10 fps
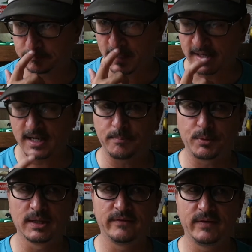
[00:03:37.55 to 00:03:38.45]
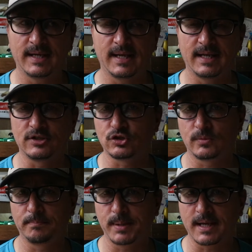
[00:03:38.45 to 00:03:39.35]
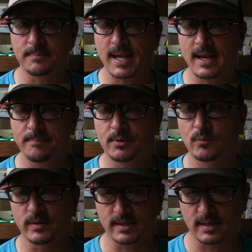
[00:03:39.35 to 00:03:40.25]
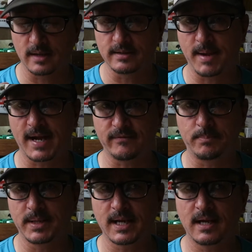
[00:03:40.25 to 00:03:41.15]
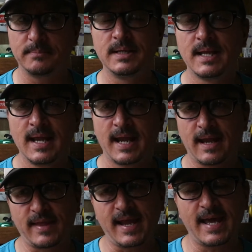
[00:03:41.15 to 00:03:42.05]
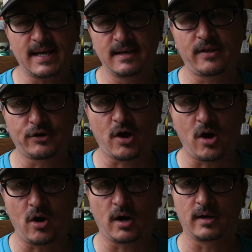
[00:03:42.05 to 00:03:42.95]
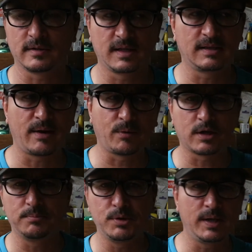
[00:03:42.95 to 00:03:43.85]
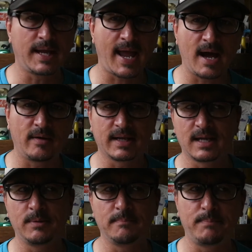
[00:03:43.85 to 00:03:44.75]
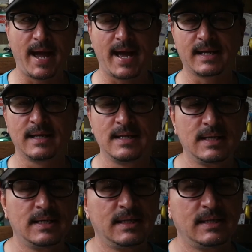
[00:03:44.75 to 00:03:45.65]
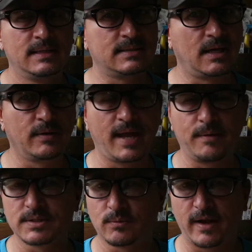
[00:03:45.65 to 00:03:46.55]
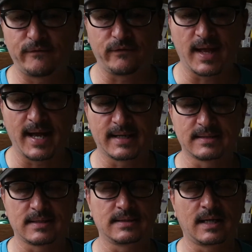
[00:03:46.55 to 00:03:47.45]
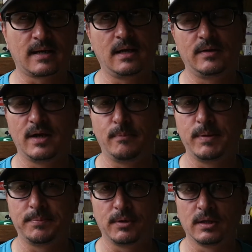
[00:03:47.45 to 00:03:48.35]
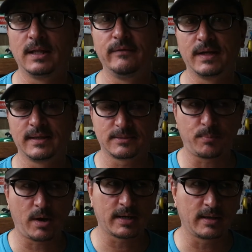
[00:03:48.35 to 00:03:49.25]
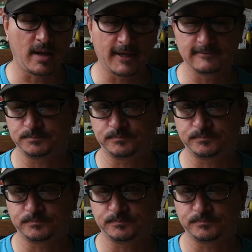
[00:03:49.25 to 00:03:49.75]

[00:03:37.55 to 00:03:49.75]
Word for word: a couple living in a pickup camper with on the back of a pickup, and they had another car that they were commuting out and coming back. So that was a red flag because I was like, oh no, people are living in this parking lot.